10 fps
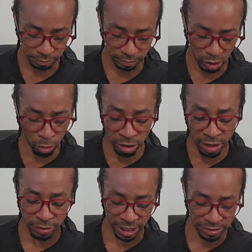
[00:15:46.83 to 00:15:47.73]
Or
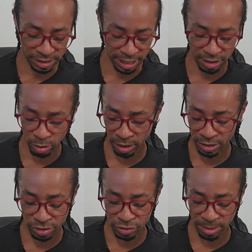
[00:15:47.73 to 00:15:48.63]
another air sign,
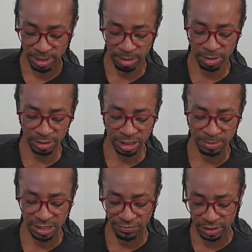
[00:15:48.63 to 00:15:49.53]
Aquarius or Gemini, but
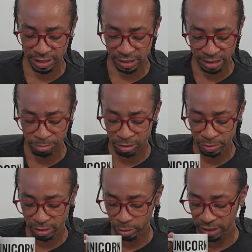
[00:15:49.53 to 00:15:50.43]
specifically a Libra
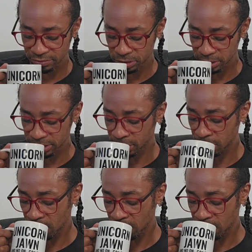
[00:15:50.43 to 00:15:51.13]
with the Queen of Swords here.